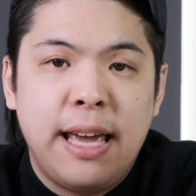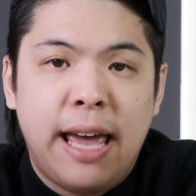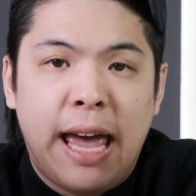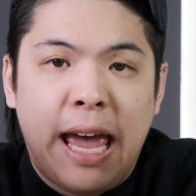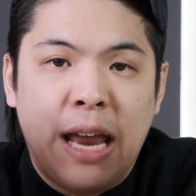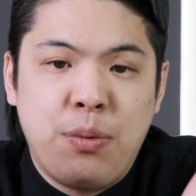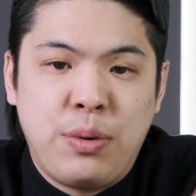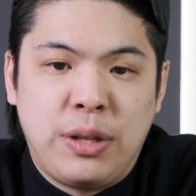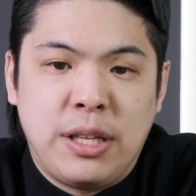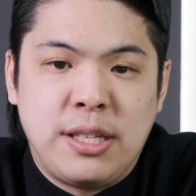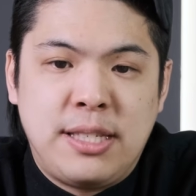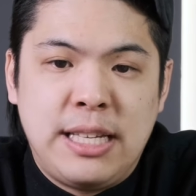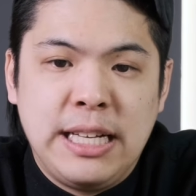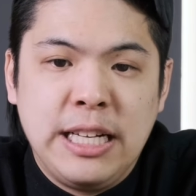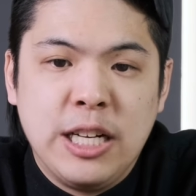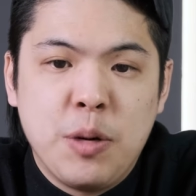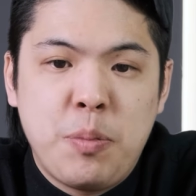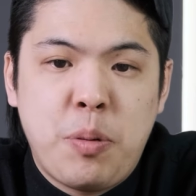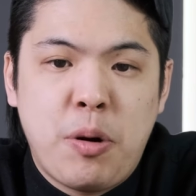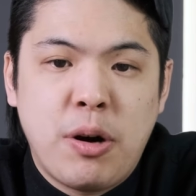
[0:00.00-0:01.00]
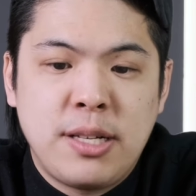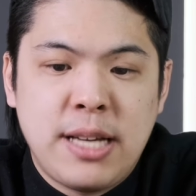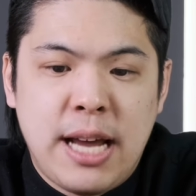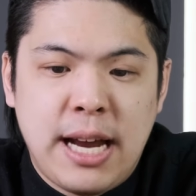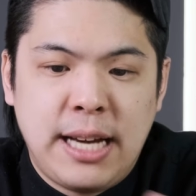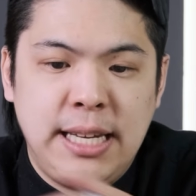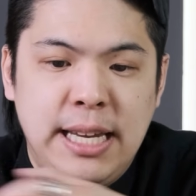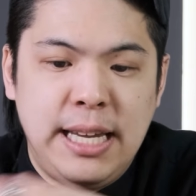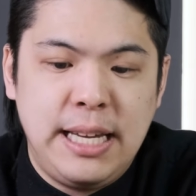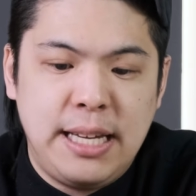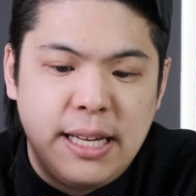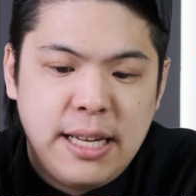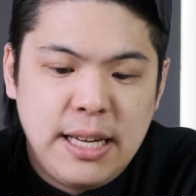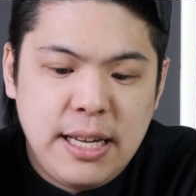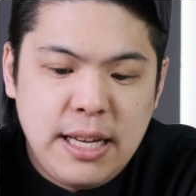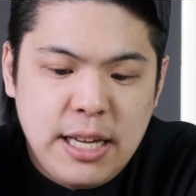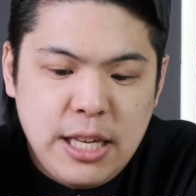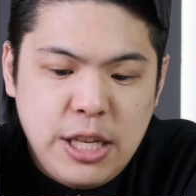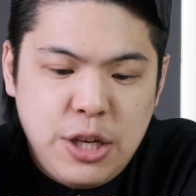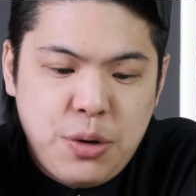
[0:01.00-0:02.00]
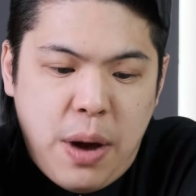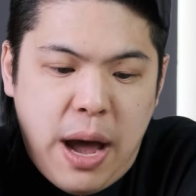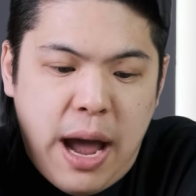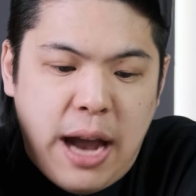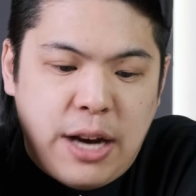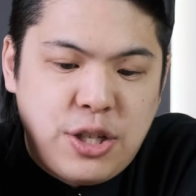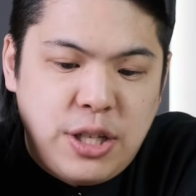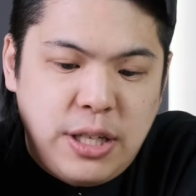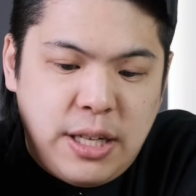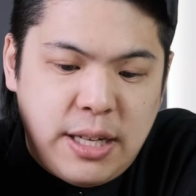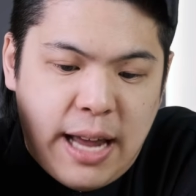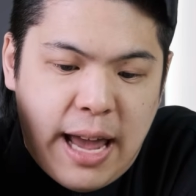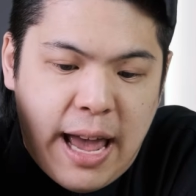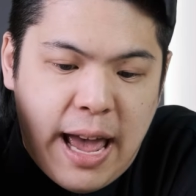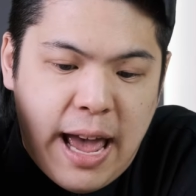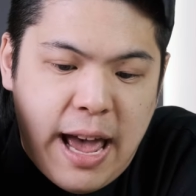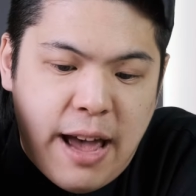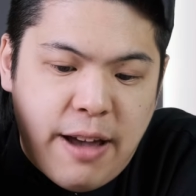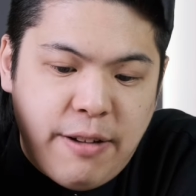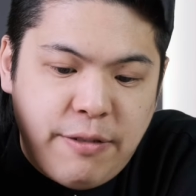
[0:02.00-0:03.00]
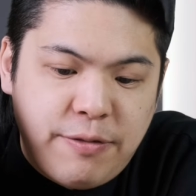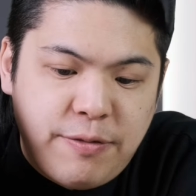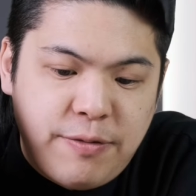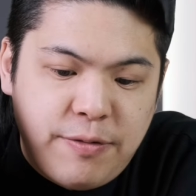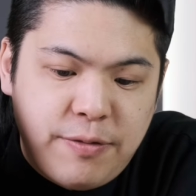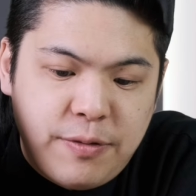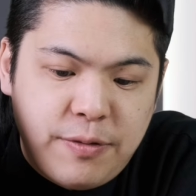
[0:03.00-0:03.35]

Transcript: And with a single pour technique, you're actually going to have